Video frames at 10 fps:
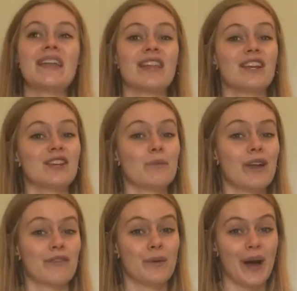Then
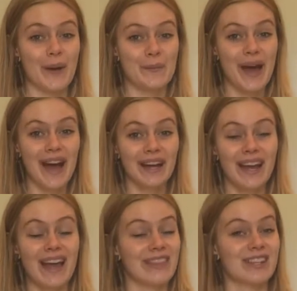if you come back
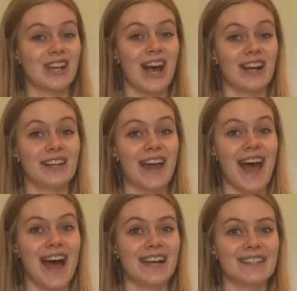and the child
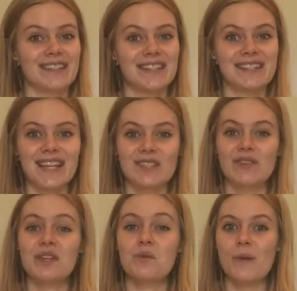has
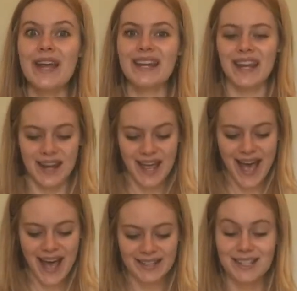successfully waited,
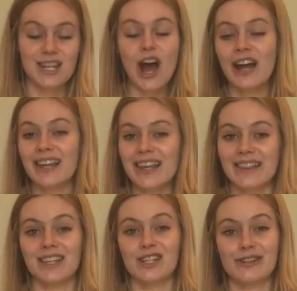has not
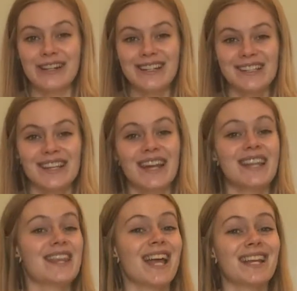eaten the treat,
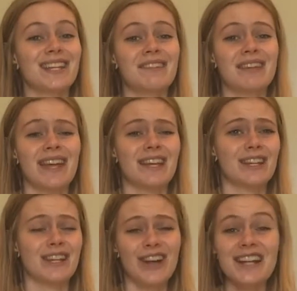then you can
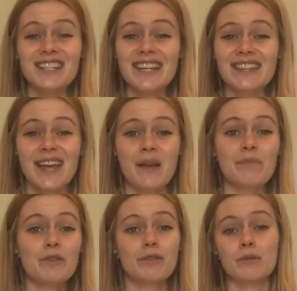congratulate
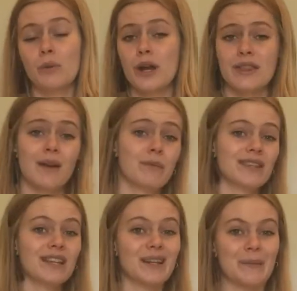them, reward them with
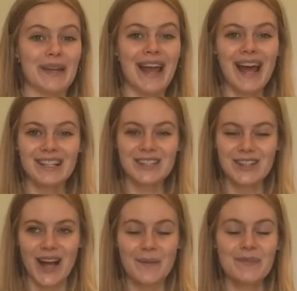a little bit
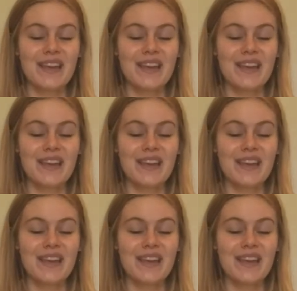extra.